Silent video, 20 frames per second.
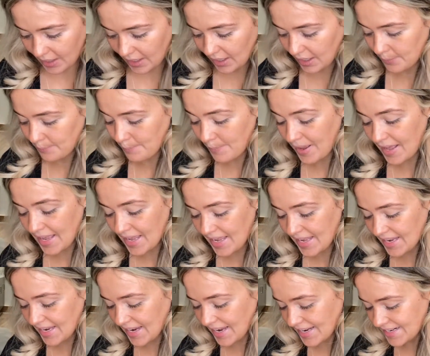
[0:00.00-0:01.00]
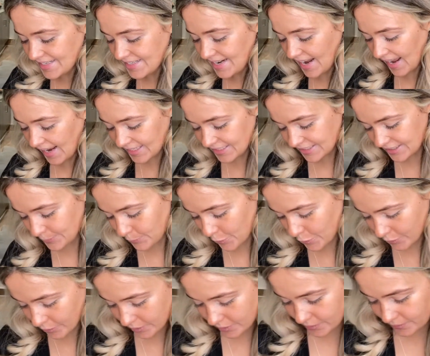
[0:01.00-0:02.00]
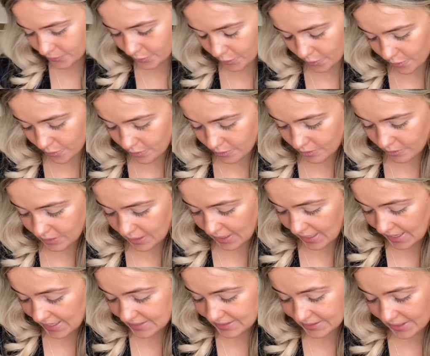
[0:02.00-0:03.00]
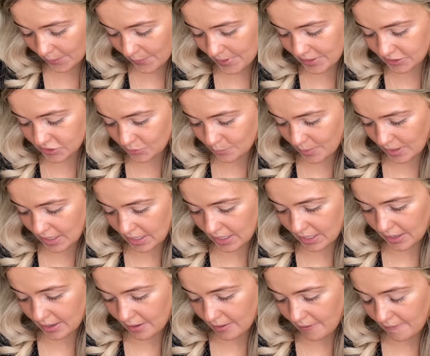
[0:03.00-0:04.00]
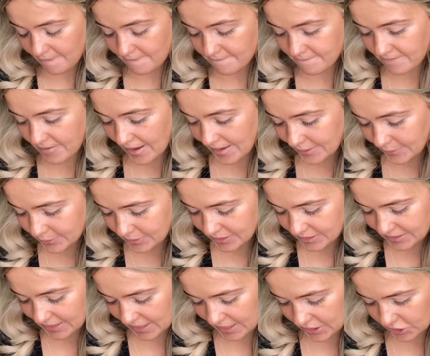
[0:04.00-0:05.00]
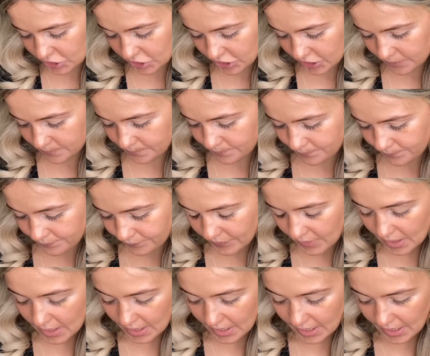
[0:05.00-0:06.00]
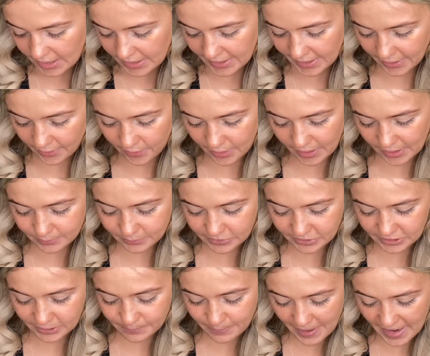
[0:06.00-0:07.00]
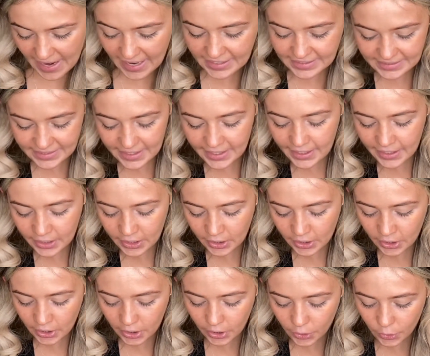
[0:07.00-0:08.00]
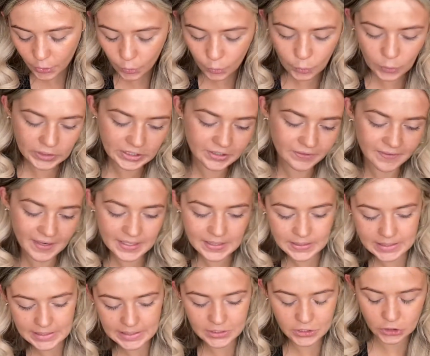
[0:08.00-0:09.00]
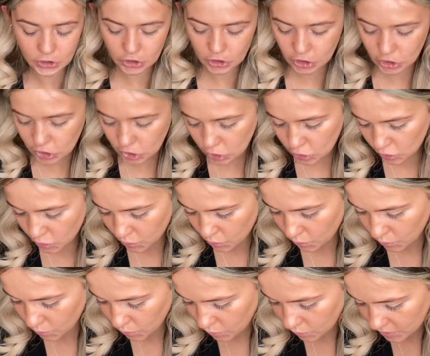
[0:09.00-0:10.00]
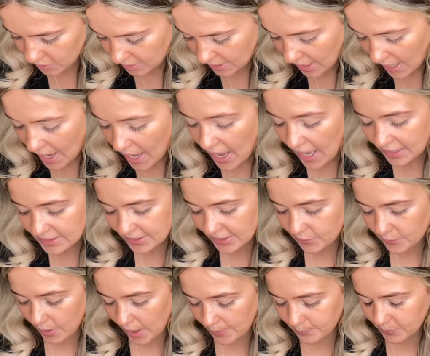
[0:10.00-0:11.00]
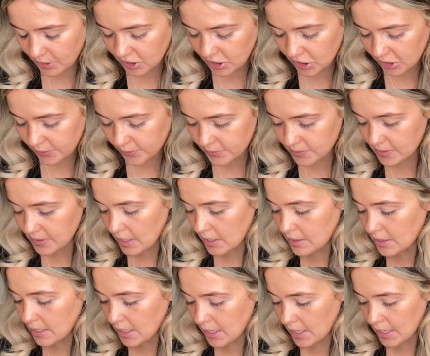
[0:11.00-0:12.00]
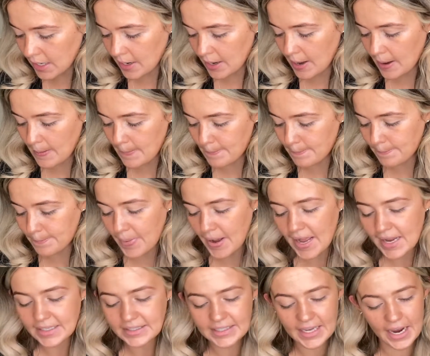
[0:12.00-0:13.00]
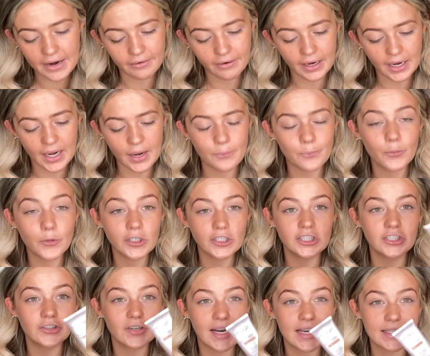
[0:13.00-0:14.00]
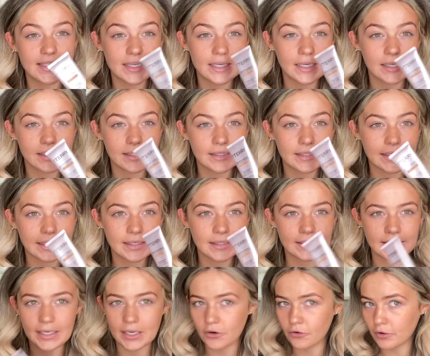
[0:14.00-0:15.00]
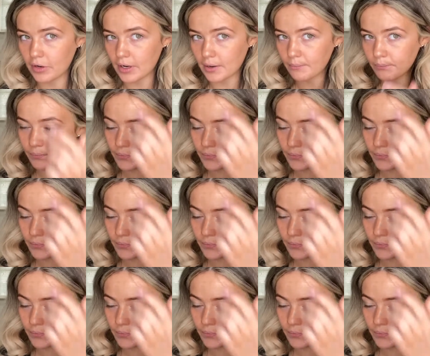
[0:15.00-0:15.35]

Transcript: my next port of call is going to be foundation. Now I'm debating which foundation to use. I'll tell you what, I'm going to use the By Terry Moisturising CC Cream.